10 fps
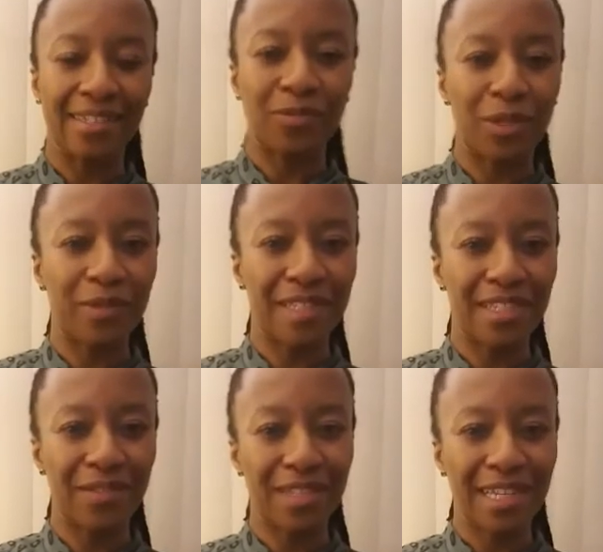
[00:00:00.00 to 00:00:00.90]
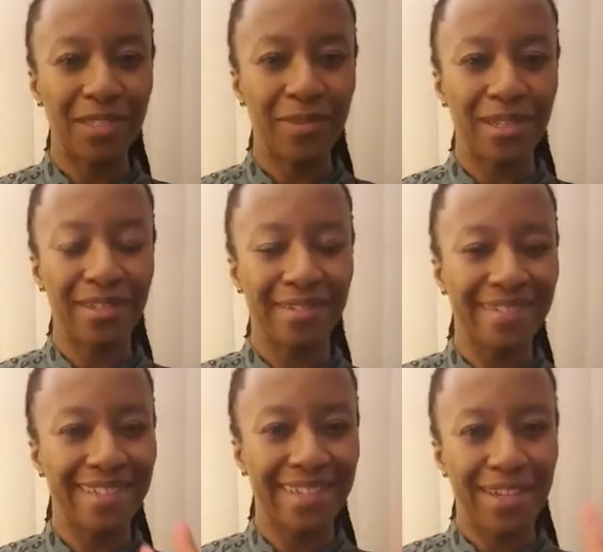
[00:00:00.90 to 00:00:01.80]
we will see you in the next one.
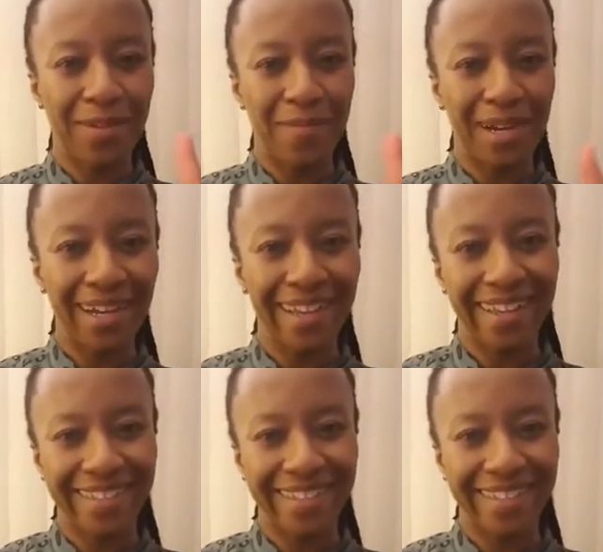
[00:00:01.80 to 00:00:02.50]
Bye.